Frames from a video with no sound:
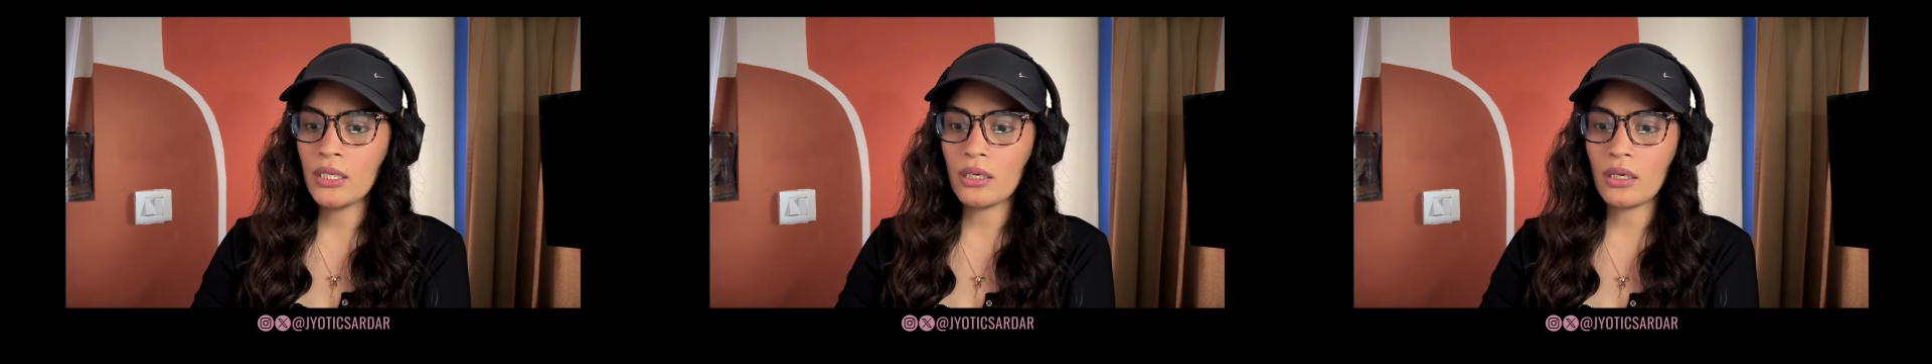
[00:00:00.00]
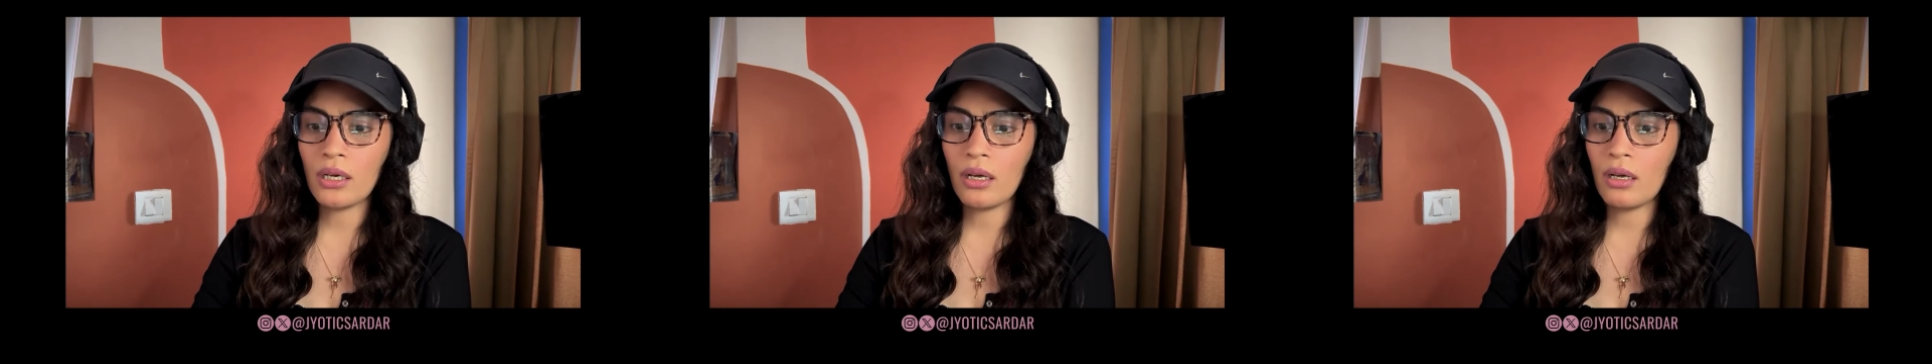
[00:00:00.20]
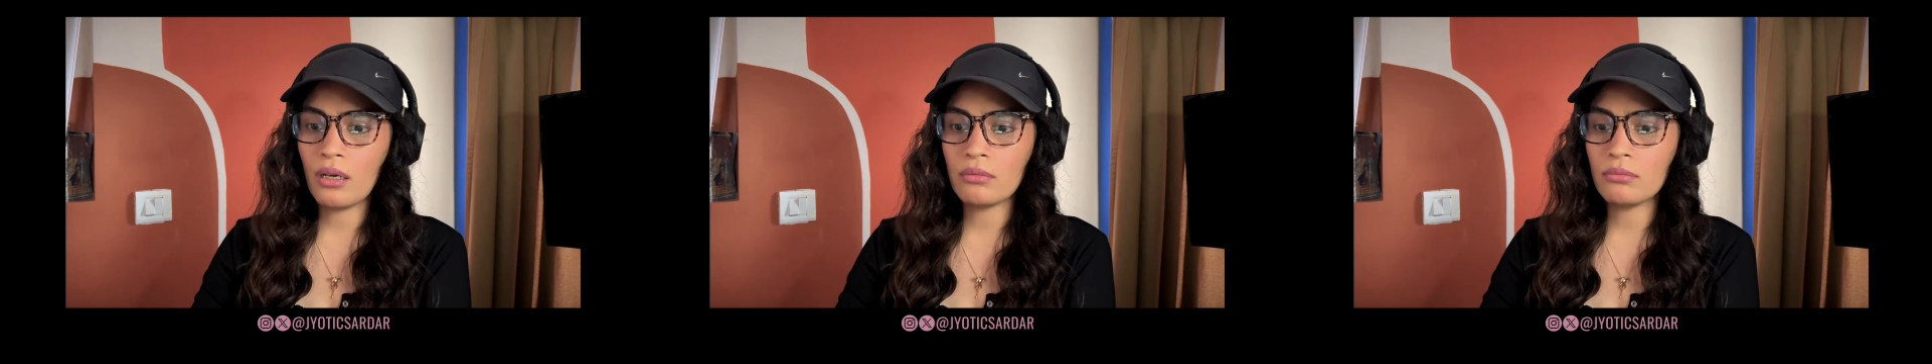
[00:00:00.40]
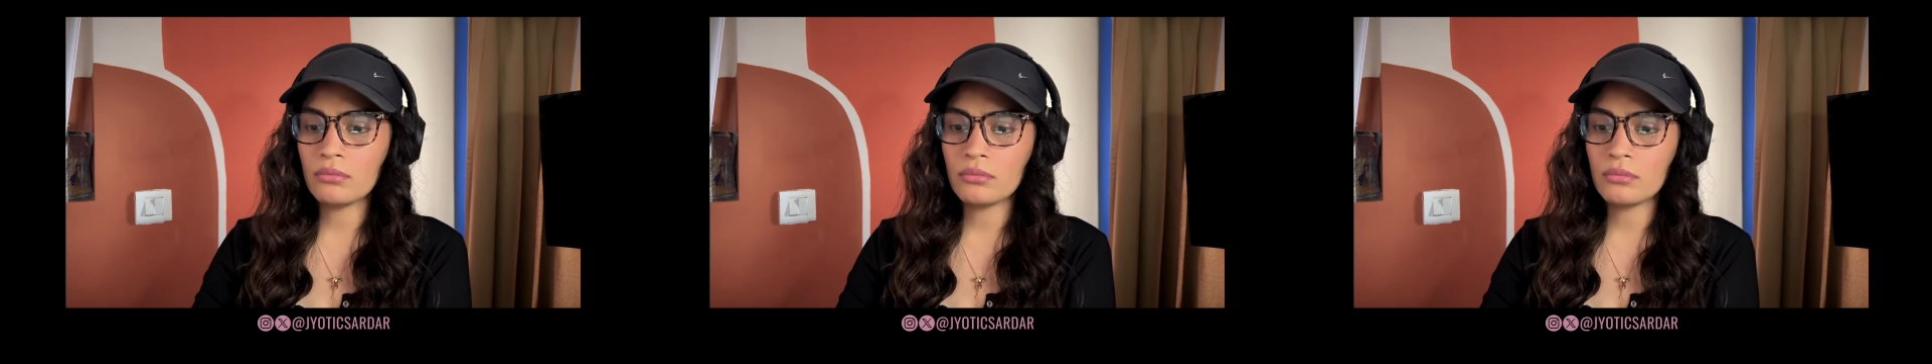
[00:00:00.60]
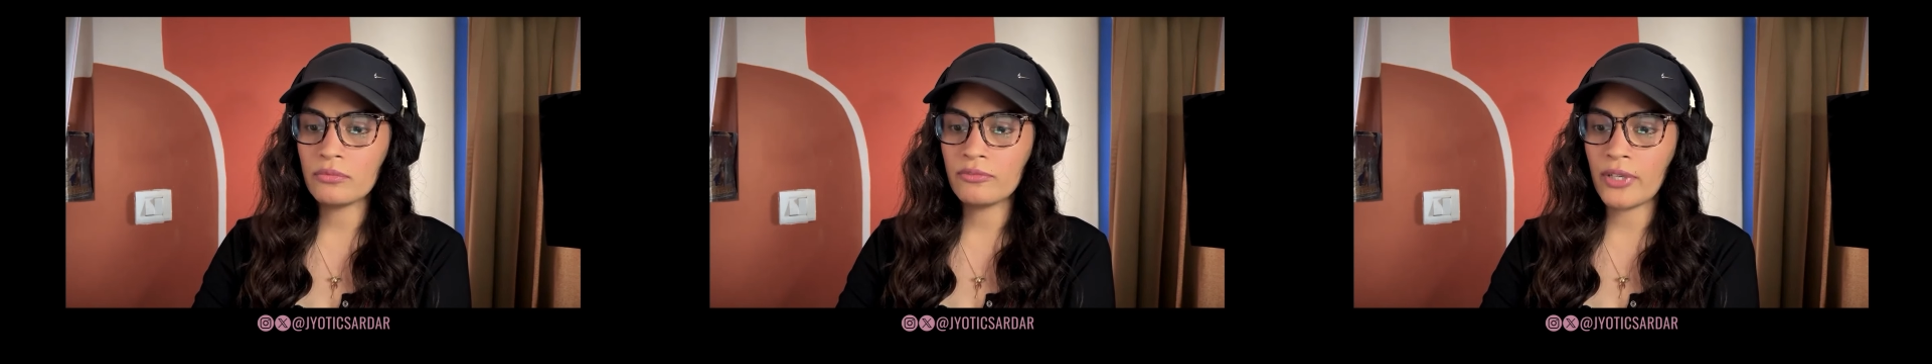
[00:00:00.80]

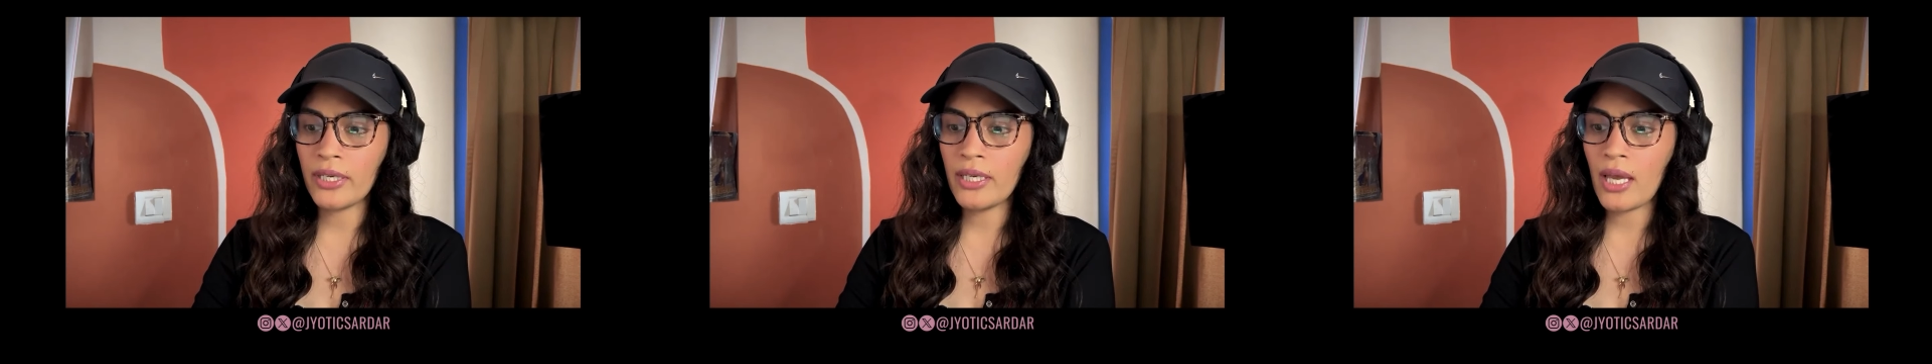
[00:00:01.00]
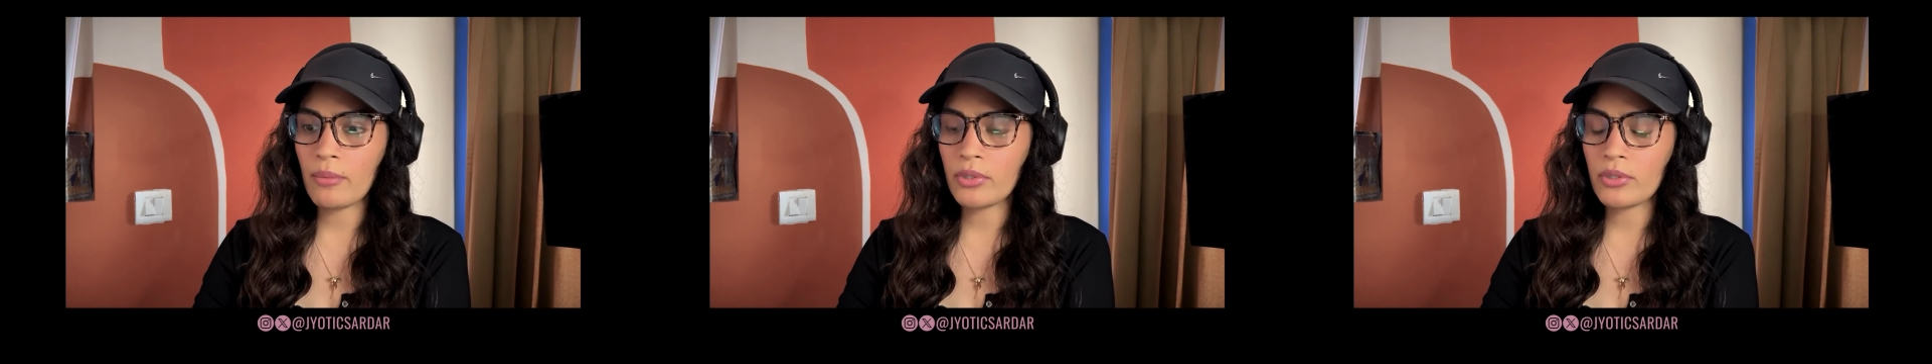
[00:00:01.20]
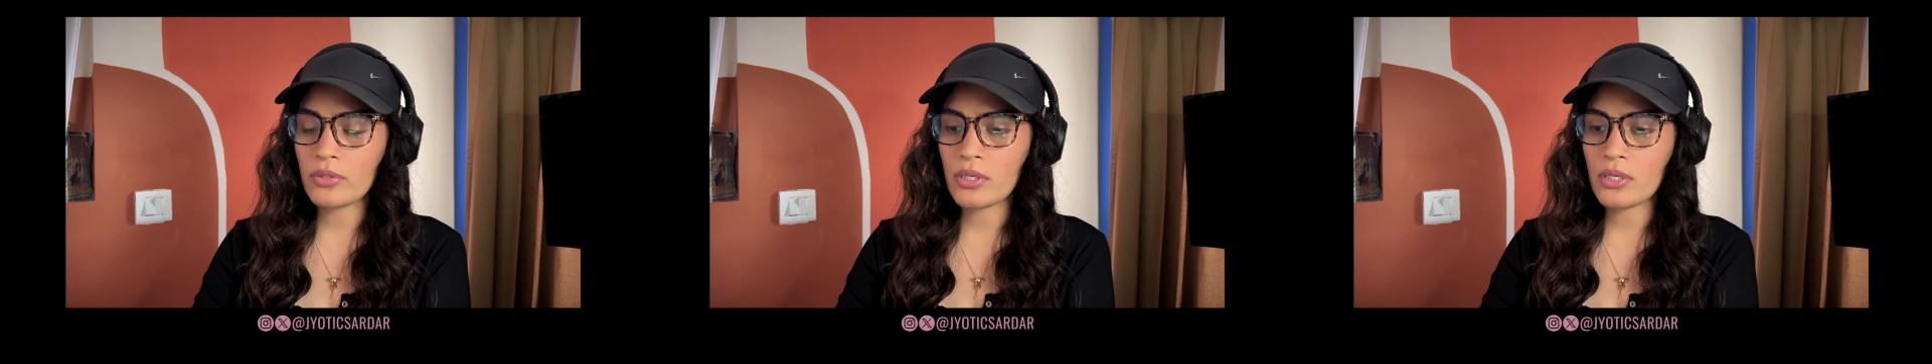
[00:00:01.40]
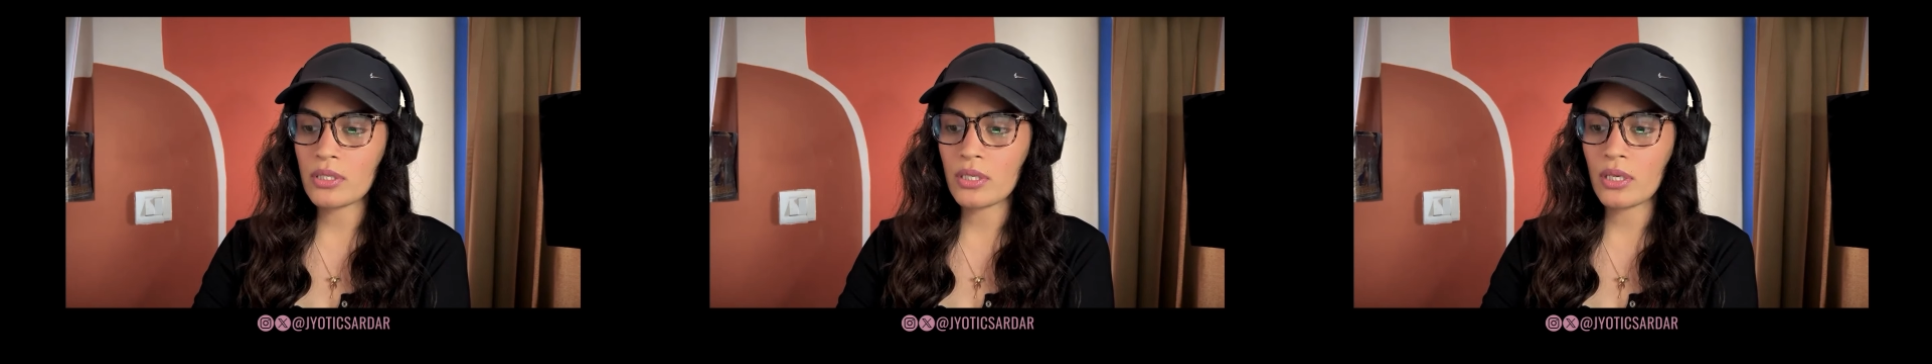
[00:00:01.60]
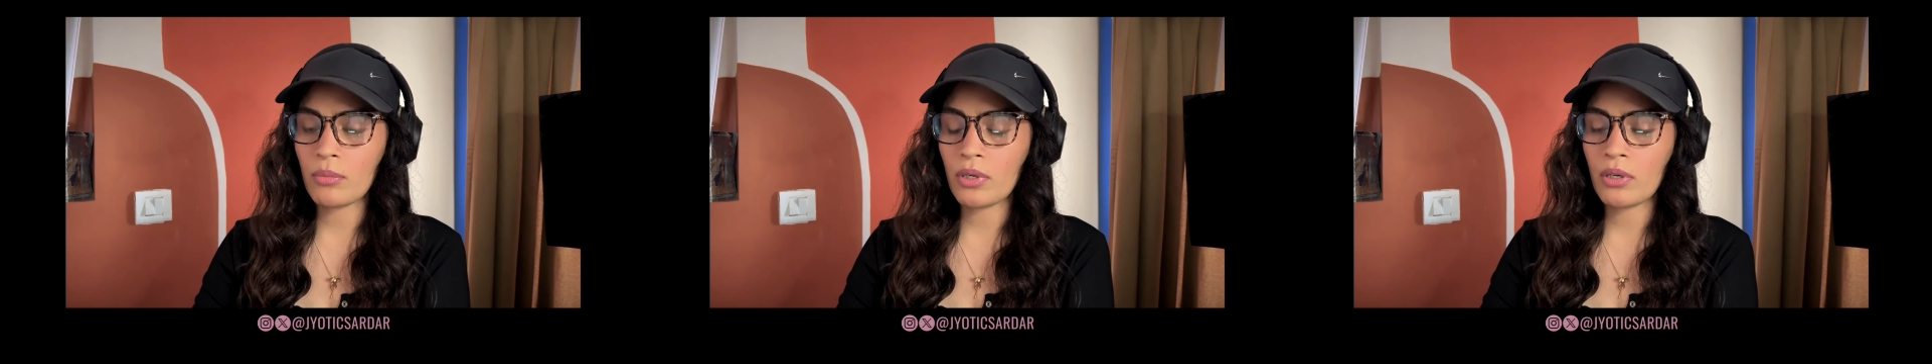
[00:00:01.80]
Um, very happy to see
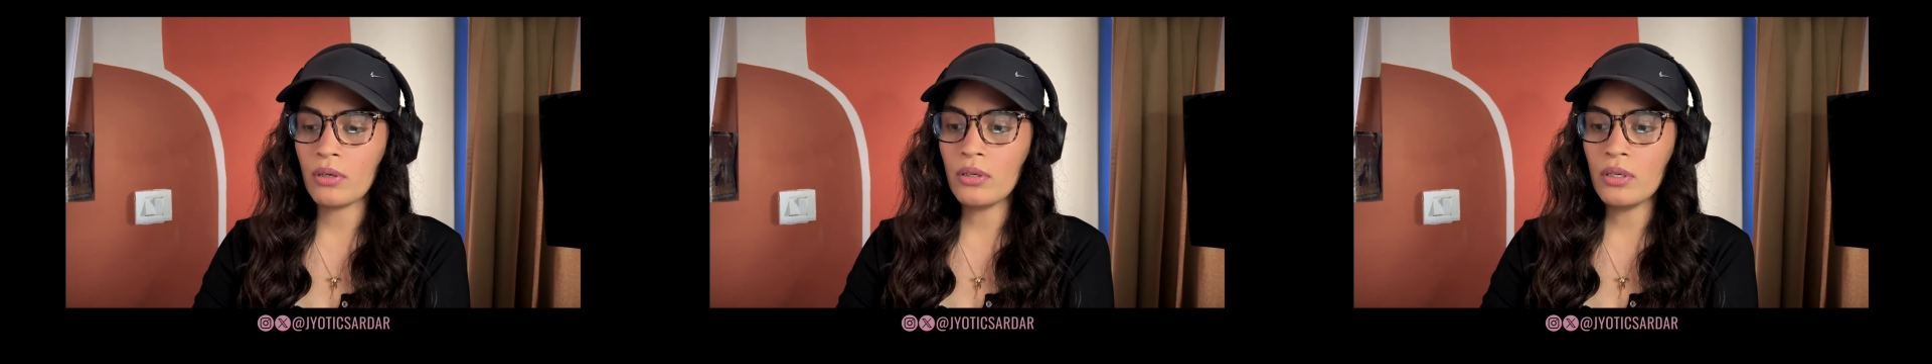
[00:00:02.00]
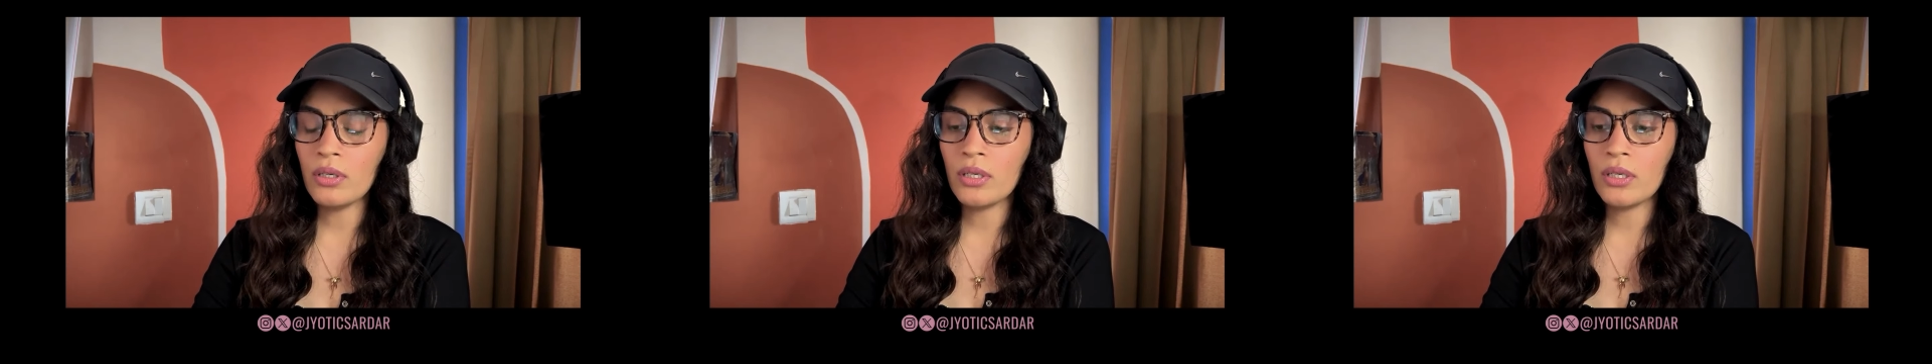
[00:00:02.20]
his name here.